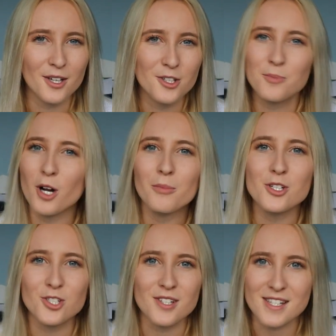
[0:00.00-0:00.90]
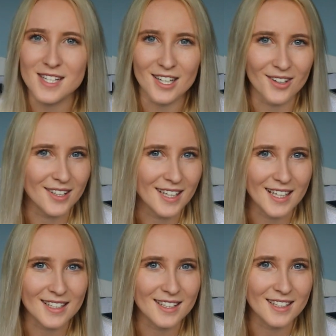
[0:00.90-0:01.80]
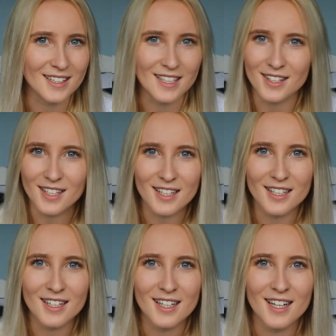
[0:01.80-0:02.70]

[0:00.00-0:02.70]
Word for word: you probably shouldn't say it online either.